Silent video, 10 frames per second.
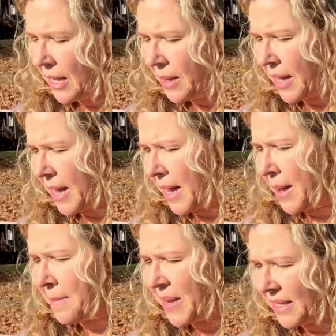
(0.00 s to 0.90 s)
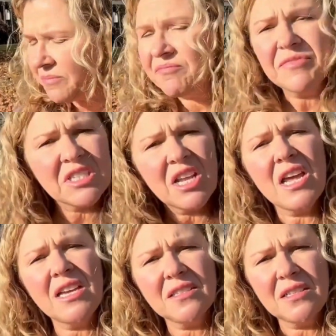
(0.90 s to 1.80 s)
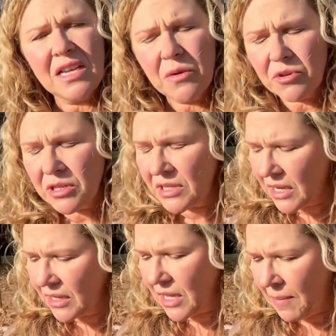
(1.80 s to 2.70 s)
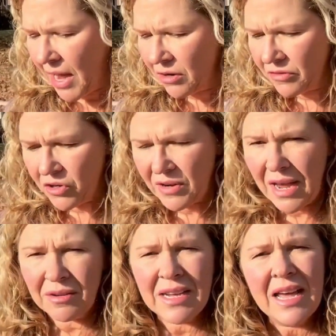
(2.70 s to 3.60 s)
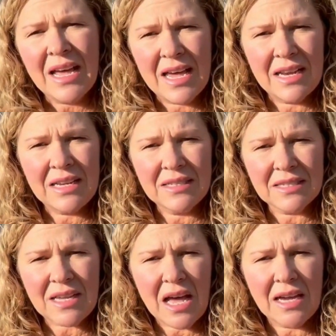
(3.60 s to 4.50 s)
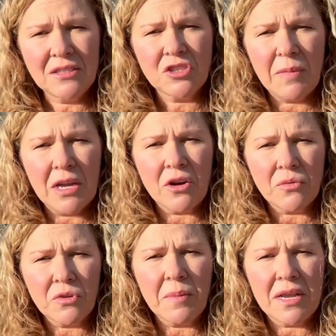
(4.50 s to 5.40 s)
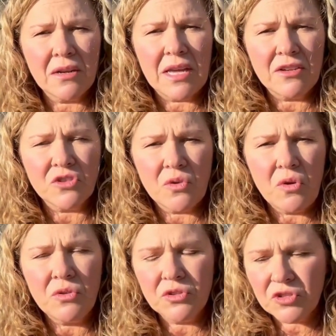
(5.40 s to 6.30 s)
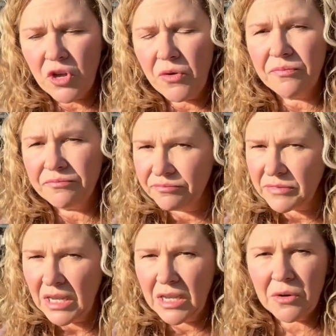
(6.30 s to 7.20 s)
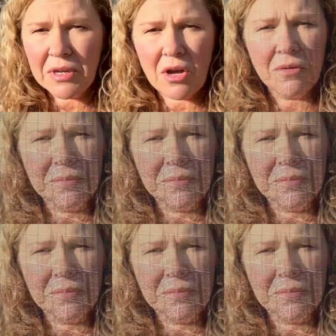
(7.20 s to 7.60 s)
But today is the day we're getting them out of the ground and inside to make a rutabaga casserole. So here we go.